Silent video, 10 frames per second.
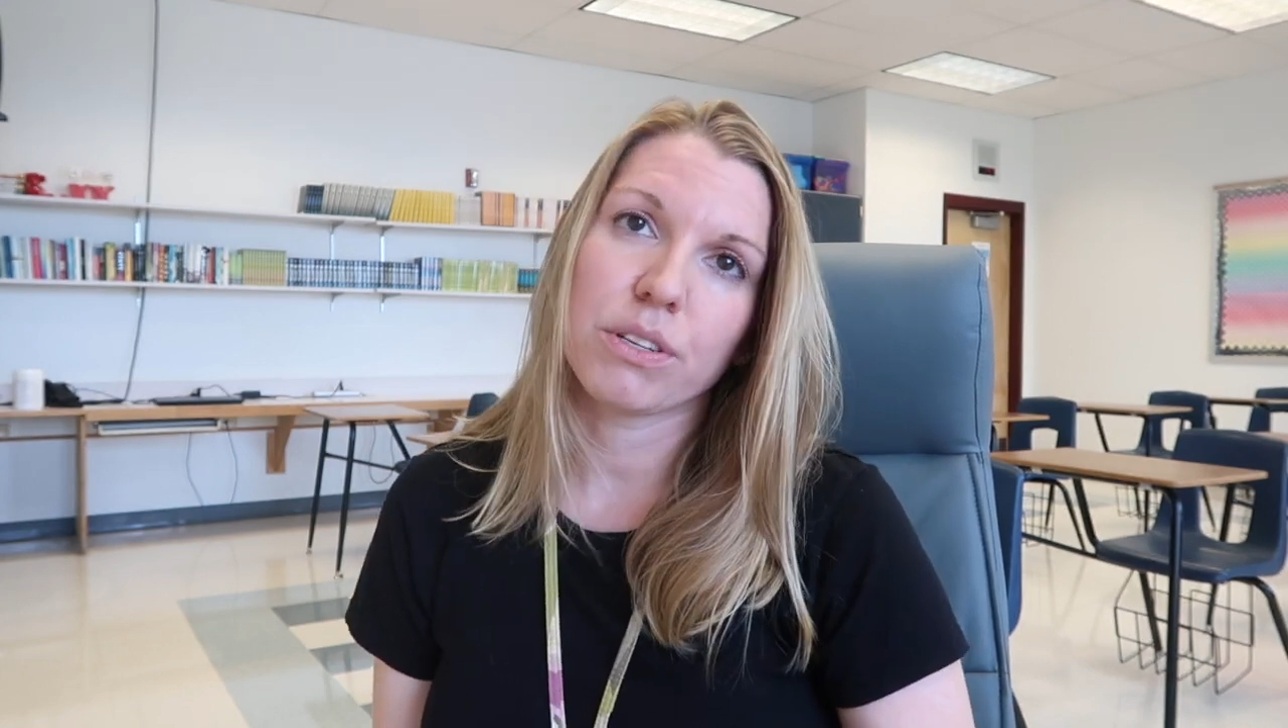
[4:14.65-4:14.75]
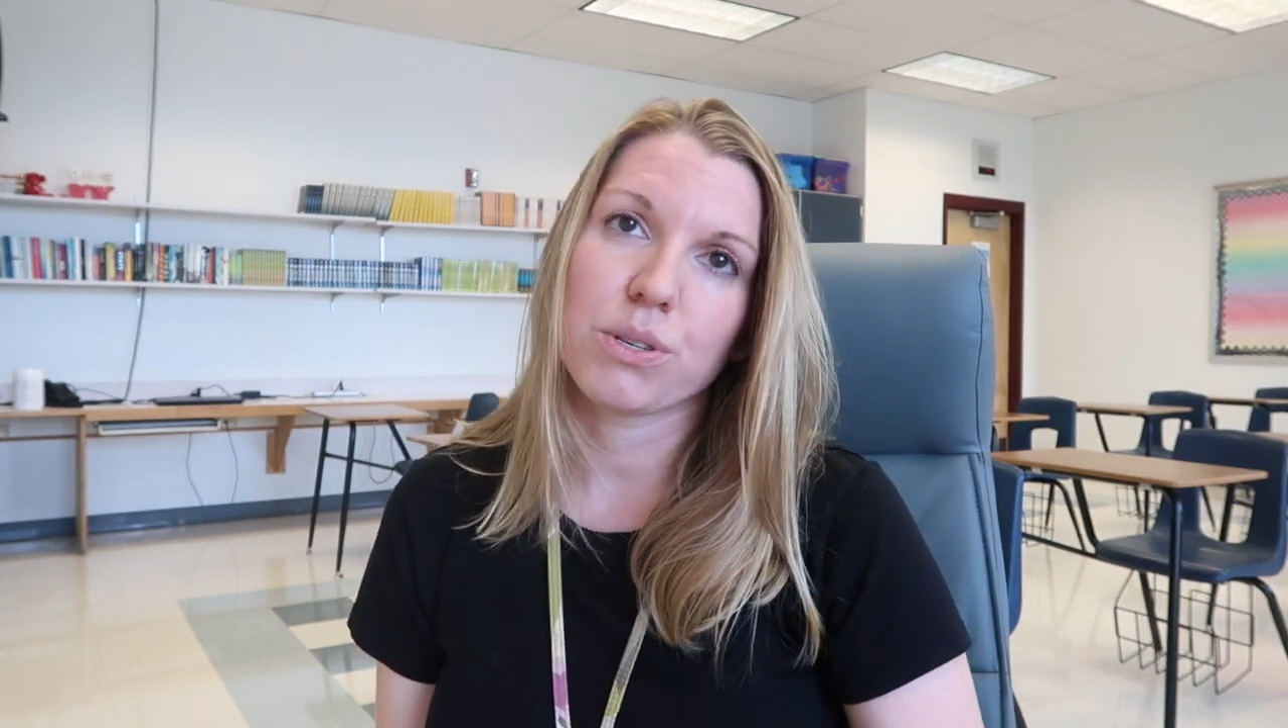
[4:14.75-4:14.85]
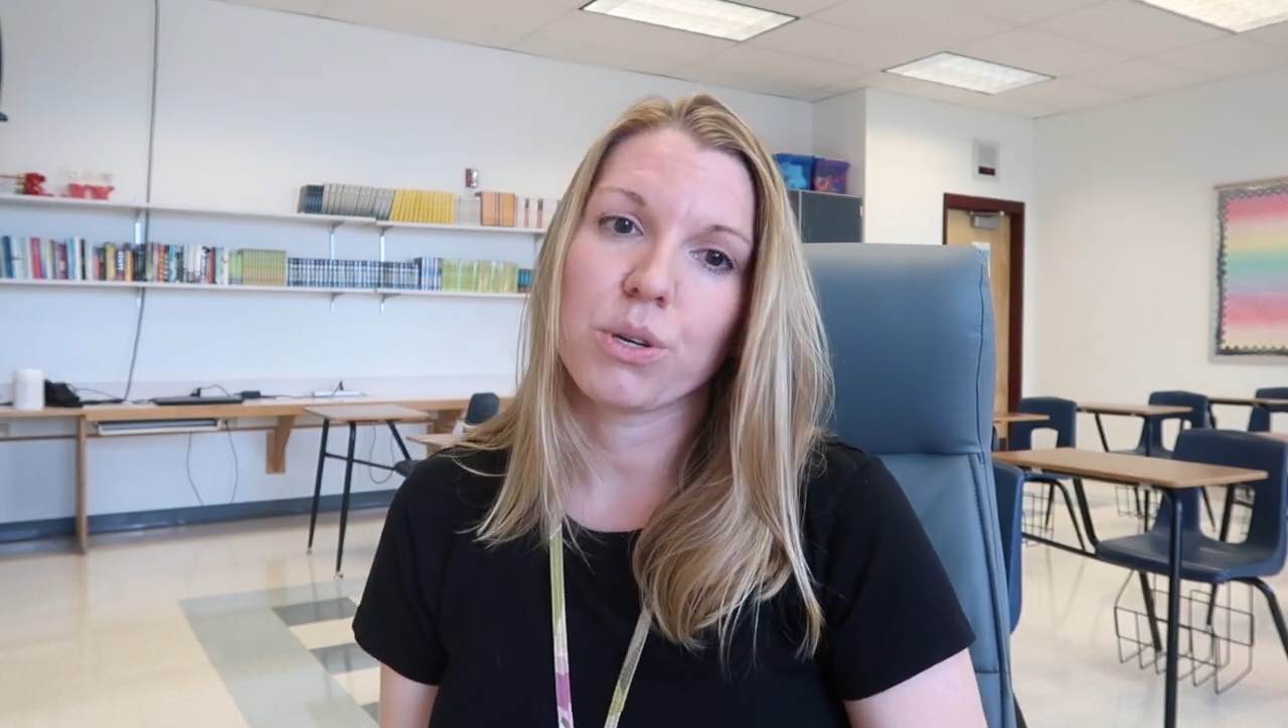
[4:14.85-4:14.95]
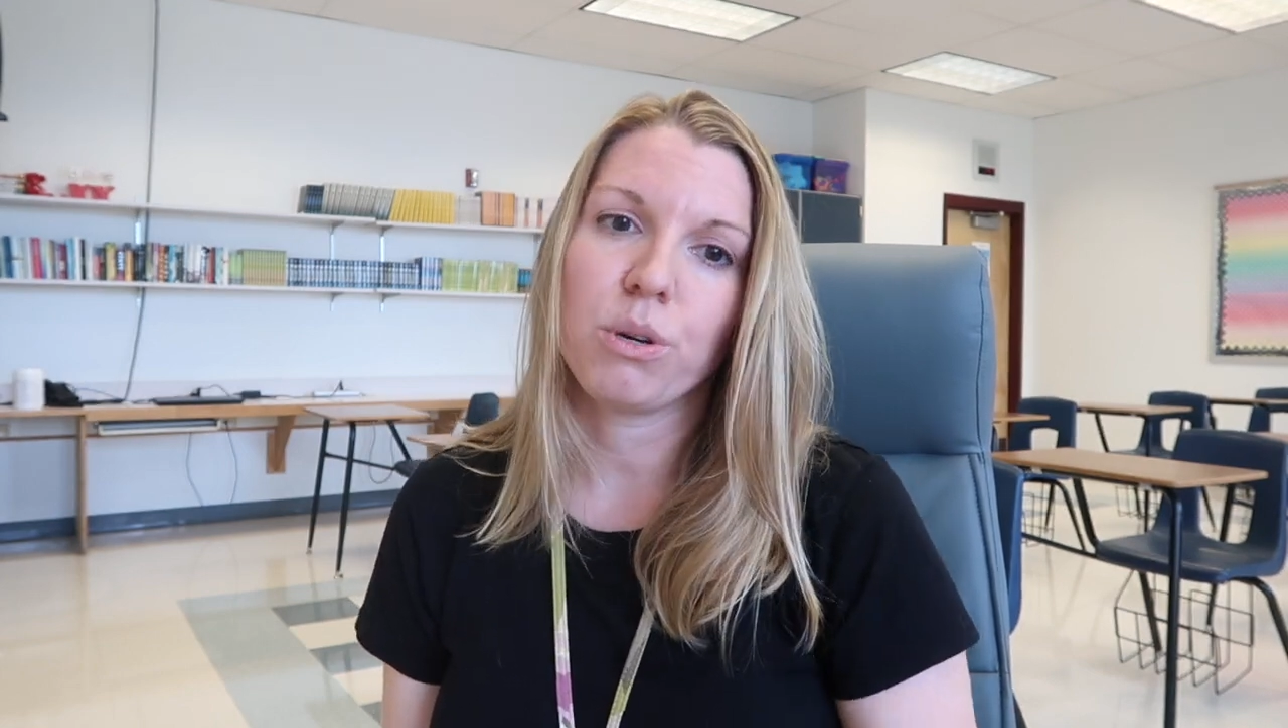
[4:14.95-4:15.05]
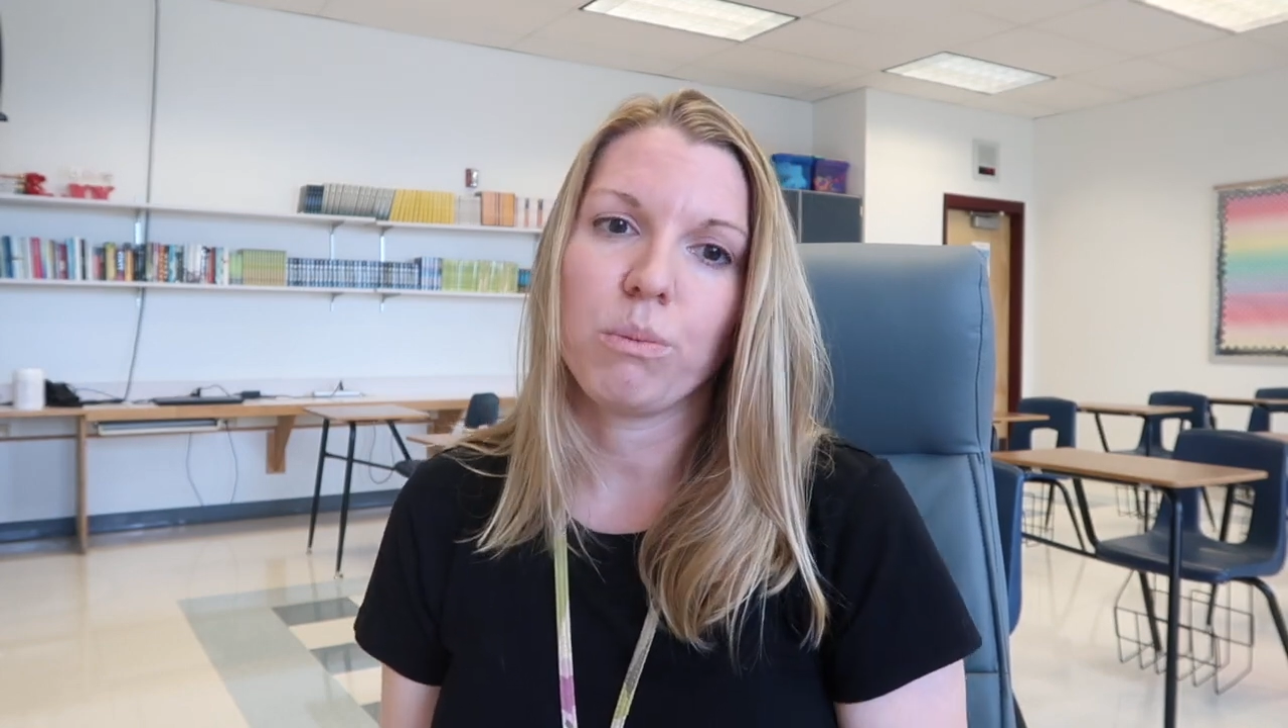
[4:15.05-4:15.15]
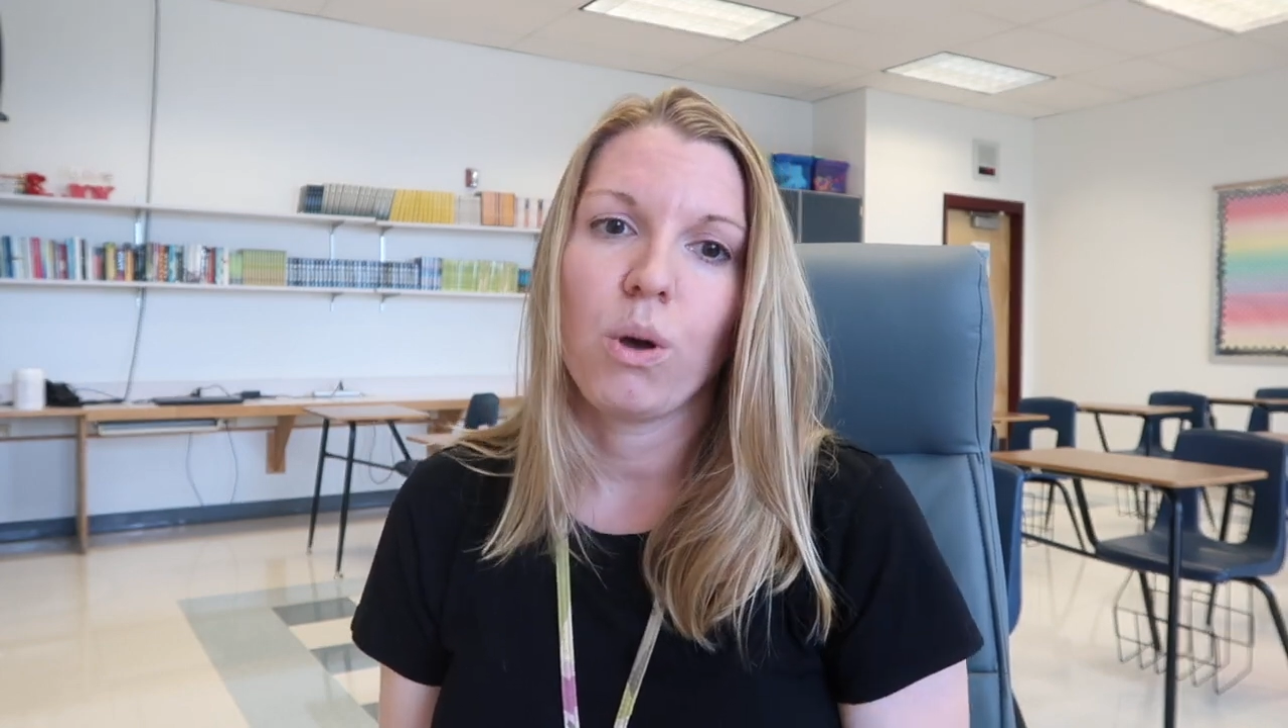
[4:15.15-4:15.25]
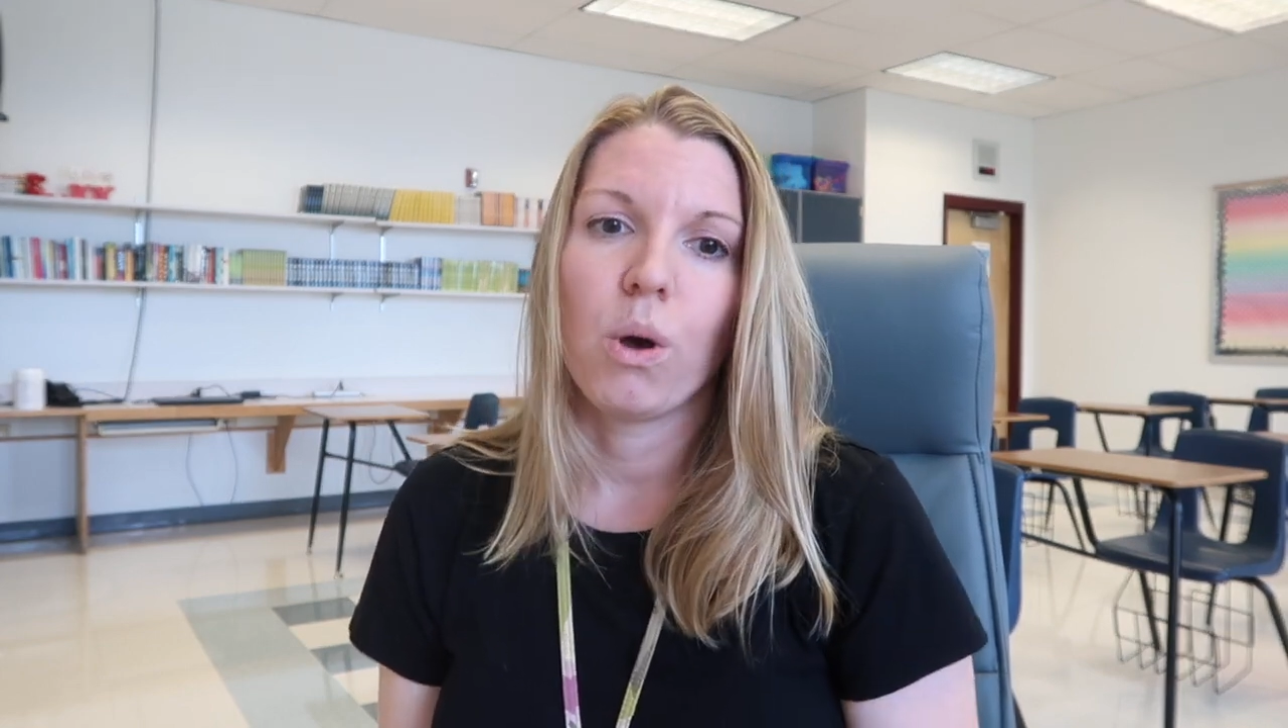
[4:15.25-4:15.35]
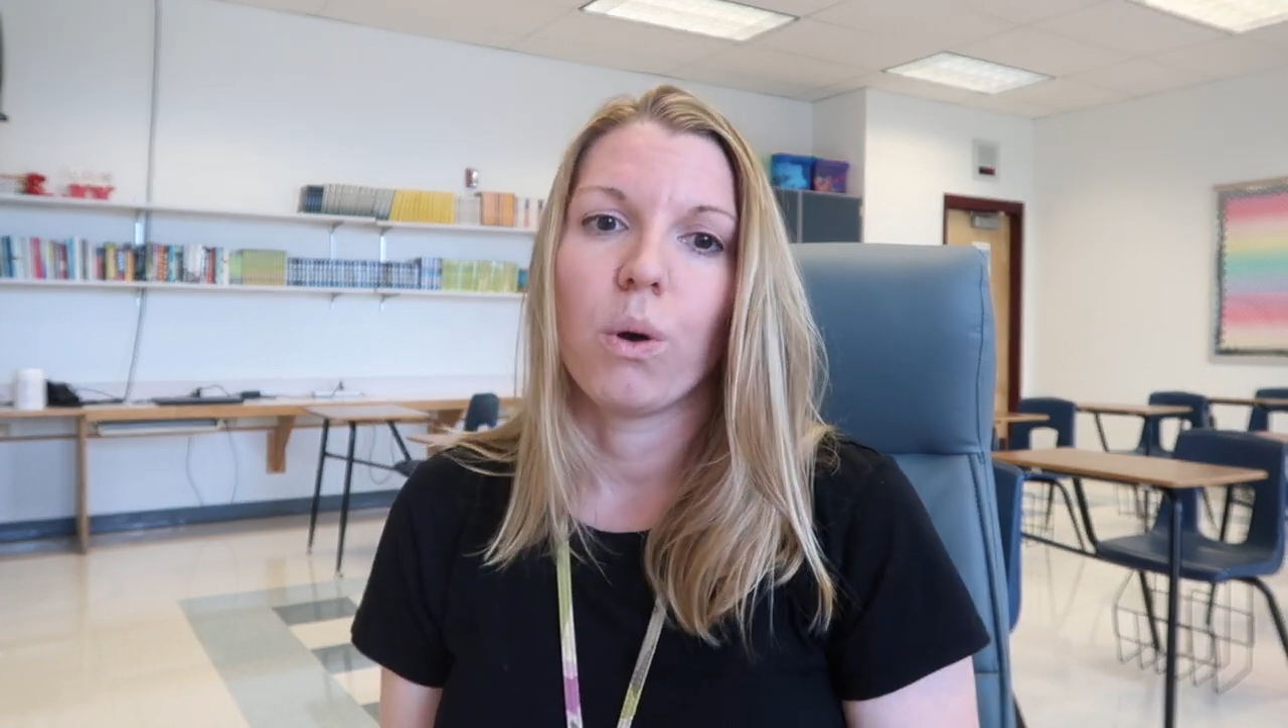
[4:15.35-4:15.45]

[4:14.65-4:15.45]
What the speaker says: the Zoom